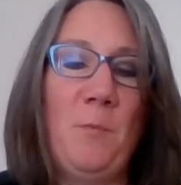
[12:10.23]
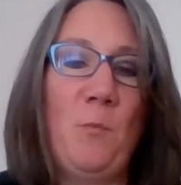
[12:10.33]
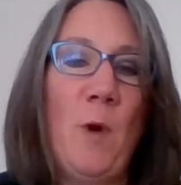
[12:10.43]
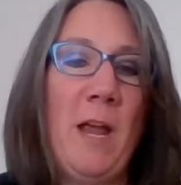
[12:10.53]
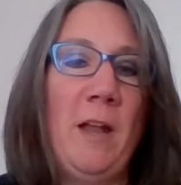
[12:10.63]

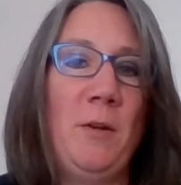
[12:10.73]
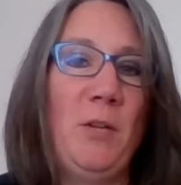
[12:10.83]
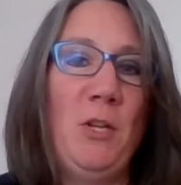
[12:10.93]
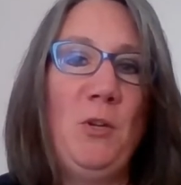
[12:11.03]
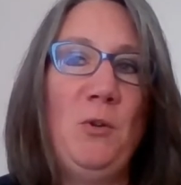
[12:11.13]

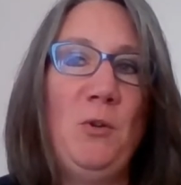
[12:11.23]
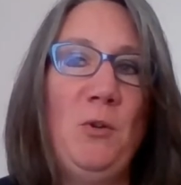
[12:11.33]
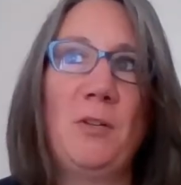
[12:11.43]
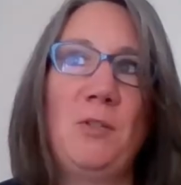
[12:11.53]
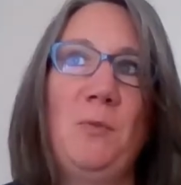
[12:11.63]
When
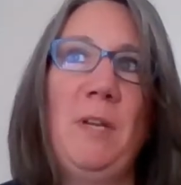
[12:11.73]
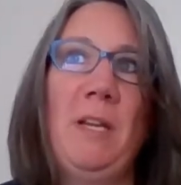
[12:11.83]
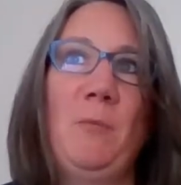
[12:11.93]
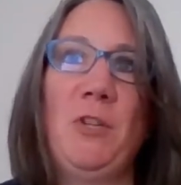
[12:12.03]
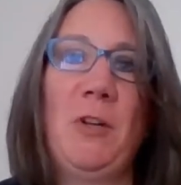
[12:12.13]

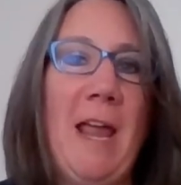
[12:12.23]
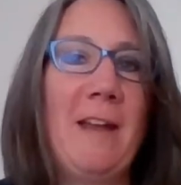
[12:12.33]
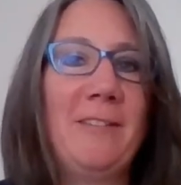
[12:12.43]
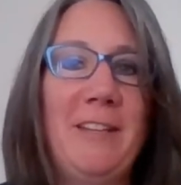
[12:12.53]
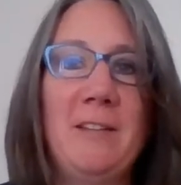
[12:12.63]
you're
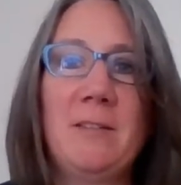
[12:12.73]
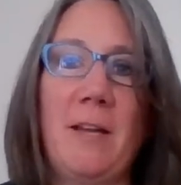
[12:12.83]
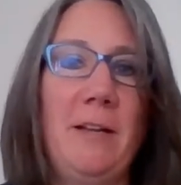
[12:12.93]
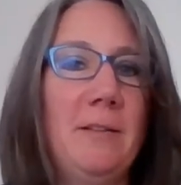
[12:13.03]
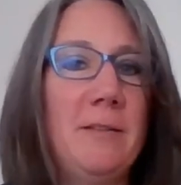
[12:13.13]
handling
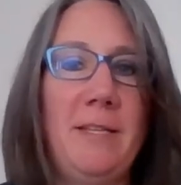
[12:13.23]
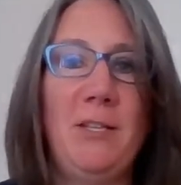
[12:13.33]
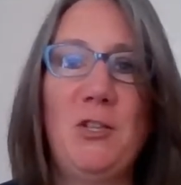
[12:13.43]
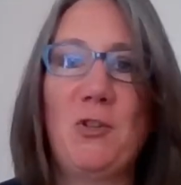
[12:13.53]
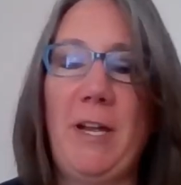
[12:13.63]
sight
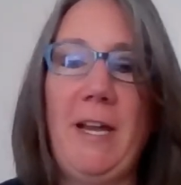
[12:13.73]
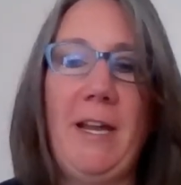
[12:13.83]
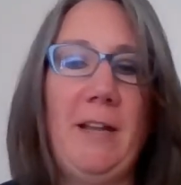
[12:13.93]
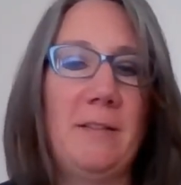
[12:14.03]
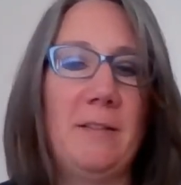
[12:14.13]
unseen
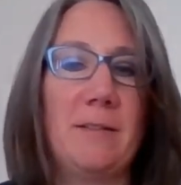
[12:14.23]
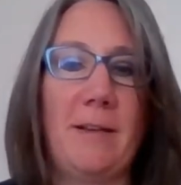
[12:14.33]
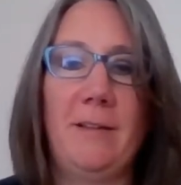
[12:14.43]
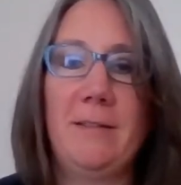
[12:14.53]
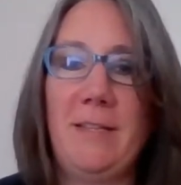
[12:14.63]
trades and
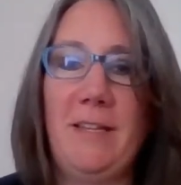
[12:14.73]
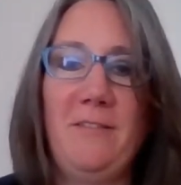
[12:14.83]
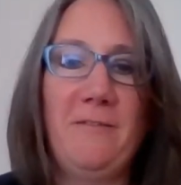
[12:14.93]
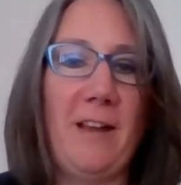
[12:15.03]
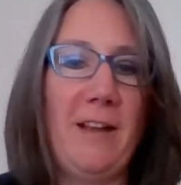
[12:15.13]
sight
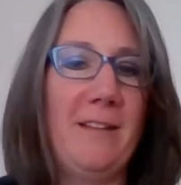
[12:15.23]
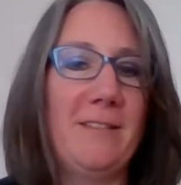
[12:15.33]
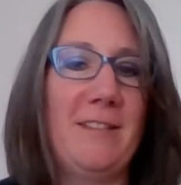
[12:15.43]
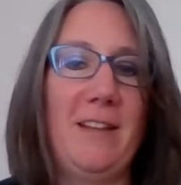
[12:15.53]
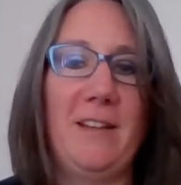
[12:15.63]
unseen
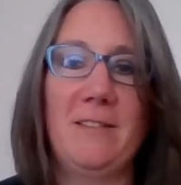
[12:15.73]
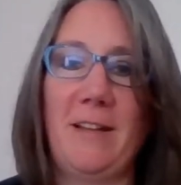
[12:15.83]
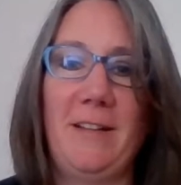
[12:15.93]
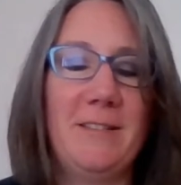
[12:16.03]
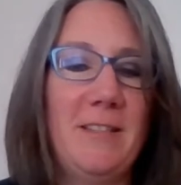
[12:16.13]
financing and
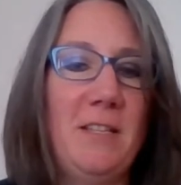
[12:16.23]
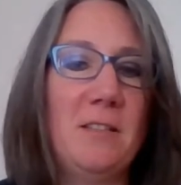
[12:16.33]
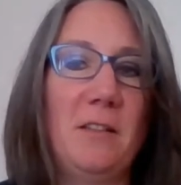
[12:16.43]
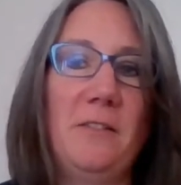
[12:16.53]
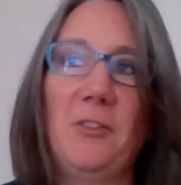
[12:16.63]
sight unseen
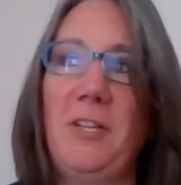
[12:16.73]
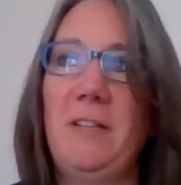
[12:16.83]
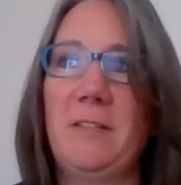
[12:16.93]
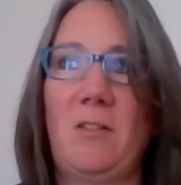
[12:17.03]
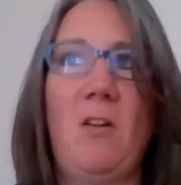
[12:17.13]

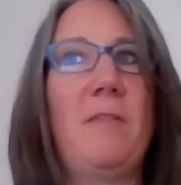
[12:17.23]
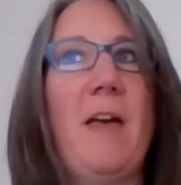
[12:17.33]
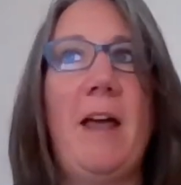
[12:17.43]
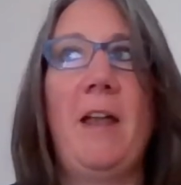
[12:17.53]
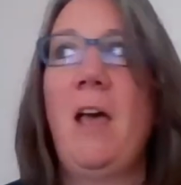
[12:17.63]
deliveries and all
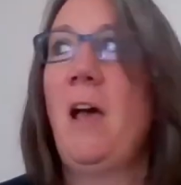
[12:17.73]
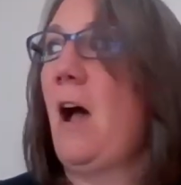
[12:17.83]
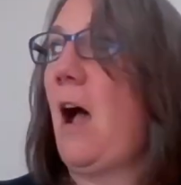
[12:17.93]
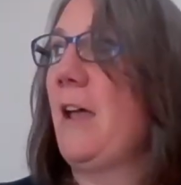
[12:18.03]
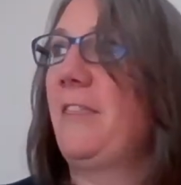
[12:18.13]
that,
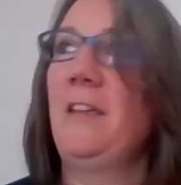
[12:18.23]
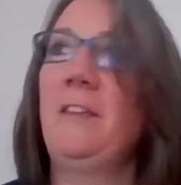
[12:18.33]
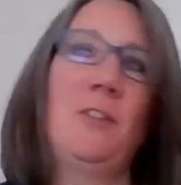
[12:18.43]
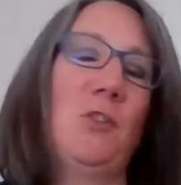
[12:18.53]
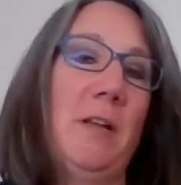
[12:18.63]
I
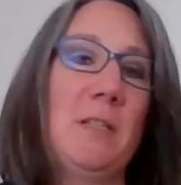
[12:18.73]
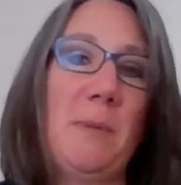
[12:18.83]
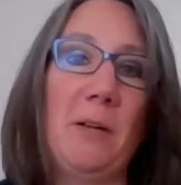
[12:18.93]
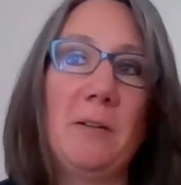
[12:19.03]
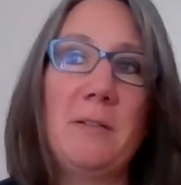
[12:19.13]
think the
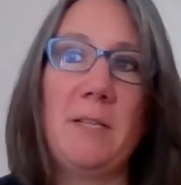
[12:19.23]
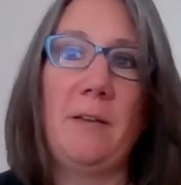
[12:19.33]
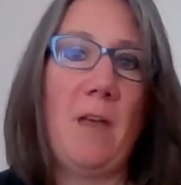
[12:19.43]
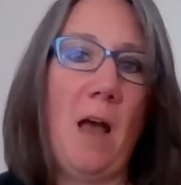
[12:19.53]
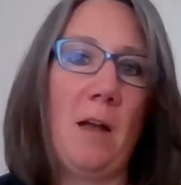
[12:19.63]
transparency
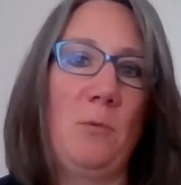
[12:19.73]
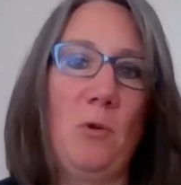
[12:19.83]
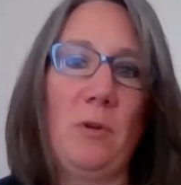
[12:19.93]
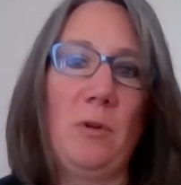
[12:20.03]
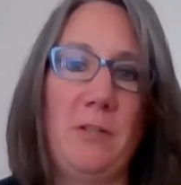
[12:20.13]
of the
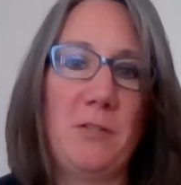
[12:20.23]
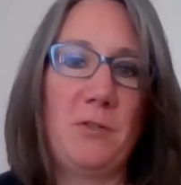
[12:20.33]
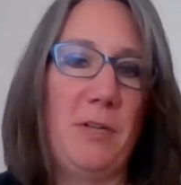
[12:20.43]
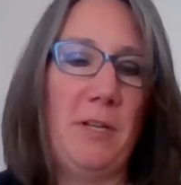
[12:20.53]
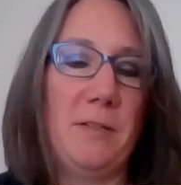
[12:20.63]
automotive
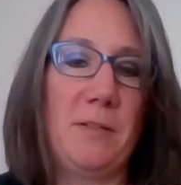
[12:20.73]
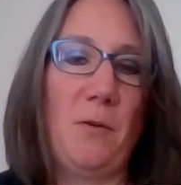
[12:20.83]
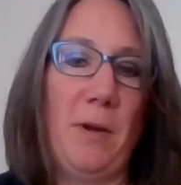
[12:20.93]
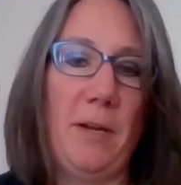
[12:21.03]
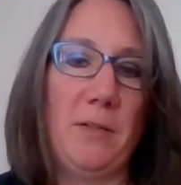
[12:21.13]
industry is
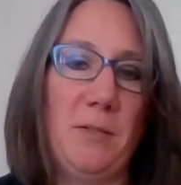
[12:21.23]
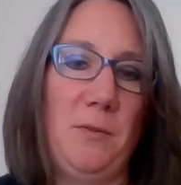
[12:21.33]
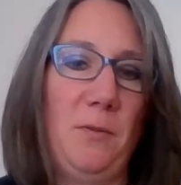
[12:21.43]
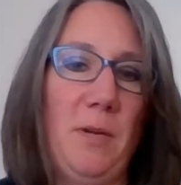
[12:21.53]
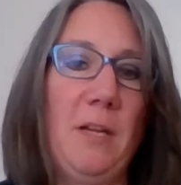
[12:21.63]
going
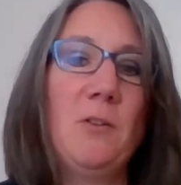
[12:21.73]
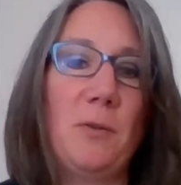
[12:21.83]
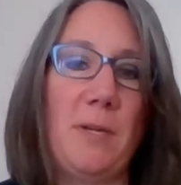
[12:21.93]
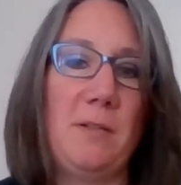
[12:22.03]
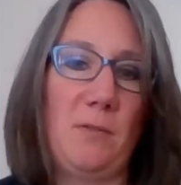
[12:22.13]
to
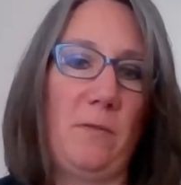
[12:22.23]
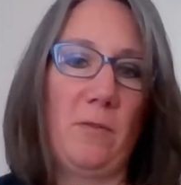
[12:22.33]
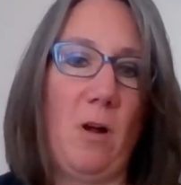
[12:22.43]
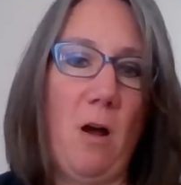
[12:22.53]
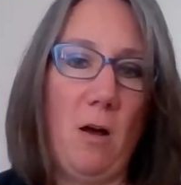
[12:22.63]
increase
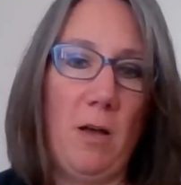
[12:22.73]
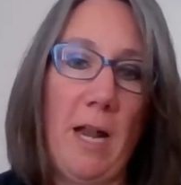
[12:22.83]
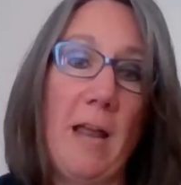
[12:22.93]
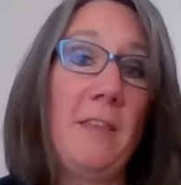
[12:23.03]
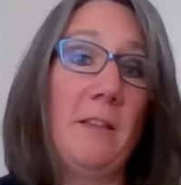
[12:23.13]
overall.
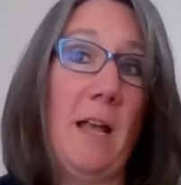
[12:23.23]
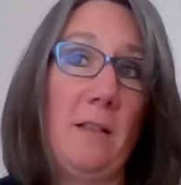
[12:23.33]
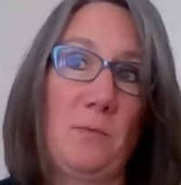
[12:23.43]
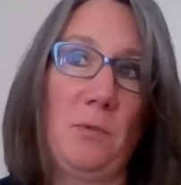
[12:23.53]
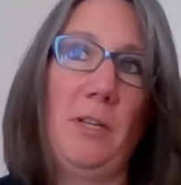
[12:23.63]
And I think
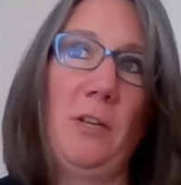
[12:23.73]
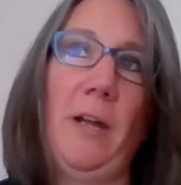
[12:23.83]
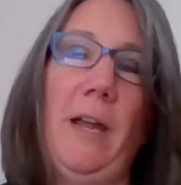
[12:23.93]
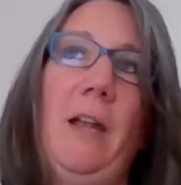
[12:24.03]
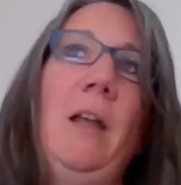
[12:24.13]
that's really
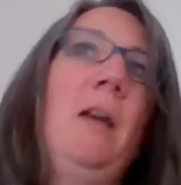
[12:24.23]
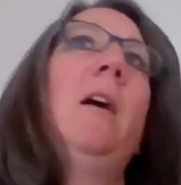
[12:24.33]
great.